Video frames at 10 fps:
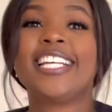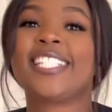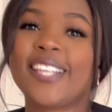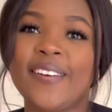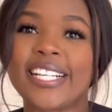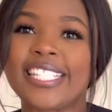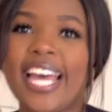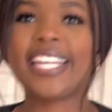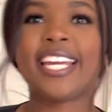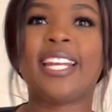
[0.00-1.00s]
So
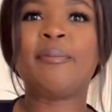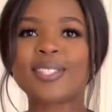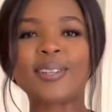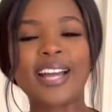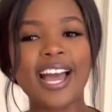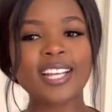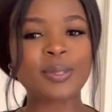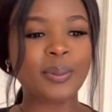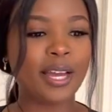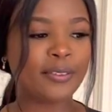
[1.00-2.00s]
excited. So
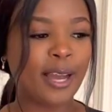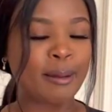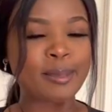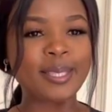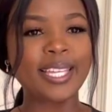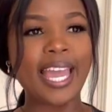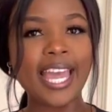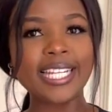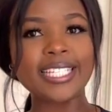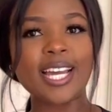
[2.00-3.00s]
guys, we have come to the
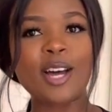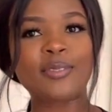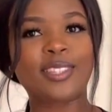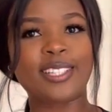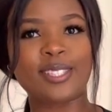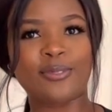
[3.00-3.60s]
end of this